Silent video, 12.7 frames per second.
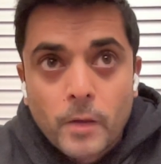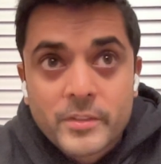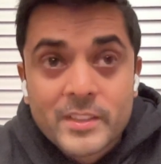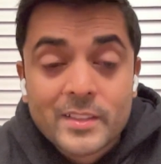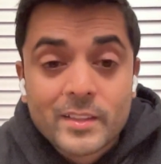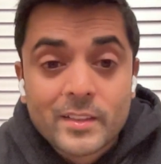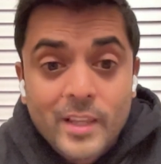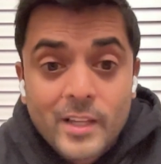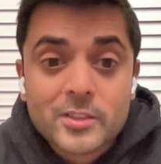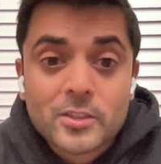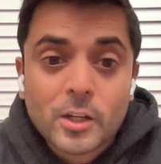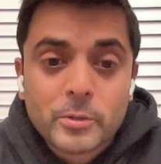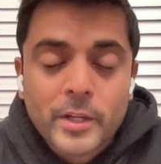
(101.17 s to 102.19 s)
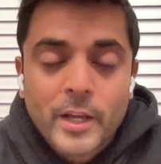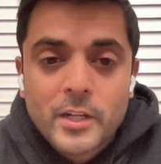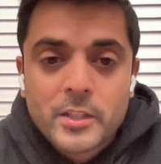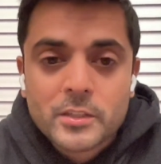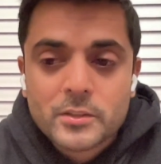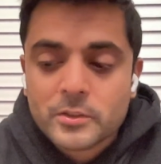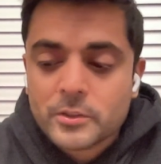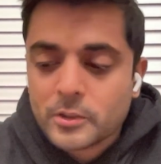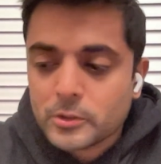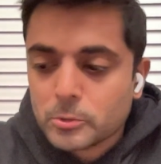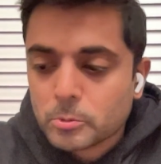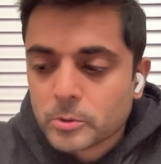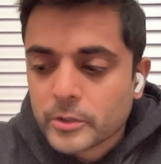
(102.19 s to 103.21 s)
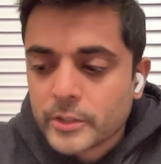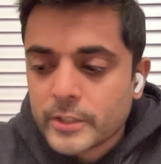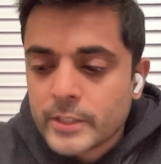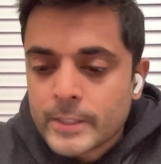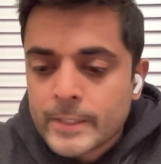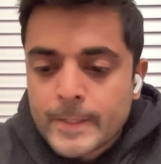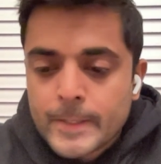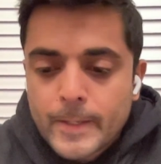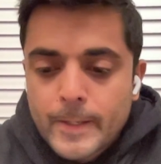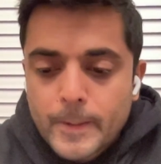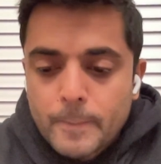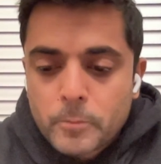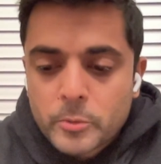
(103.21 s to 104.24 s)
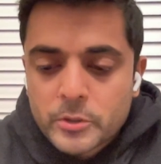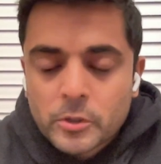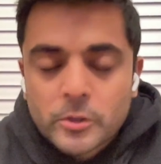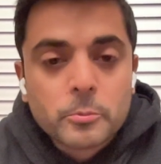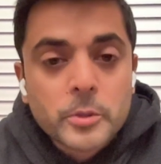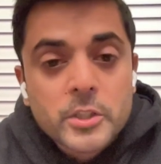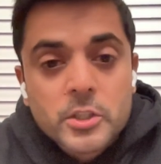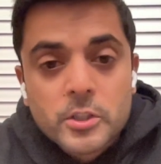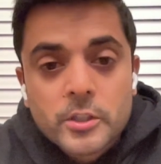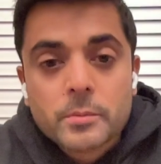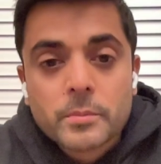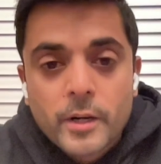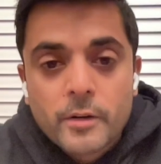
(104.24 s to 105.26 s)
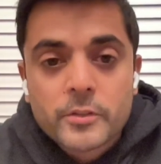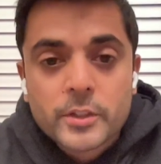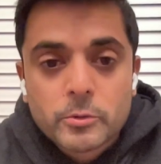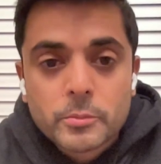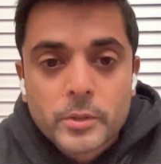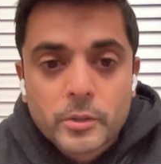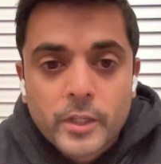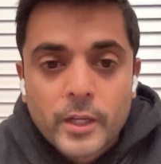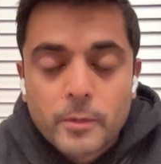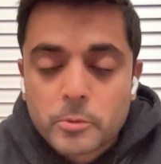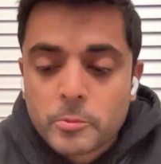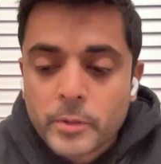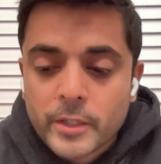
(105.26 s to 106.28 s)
Obviously, they saw a reaction, so they're a little worried. But we assured them that everything would be okay, and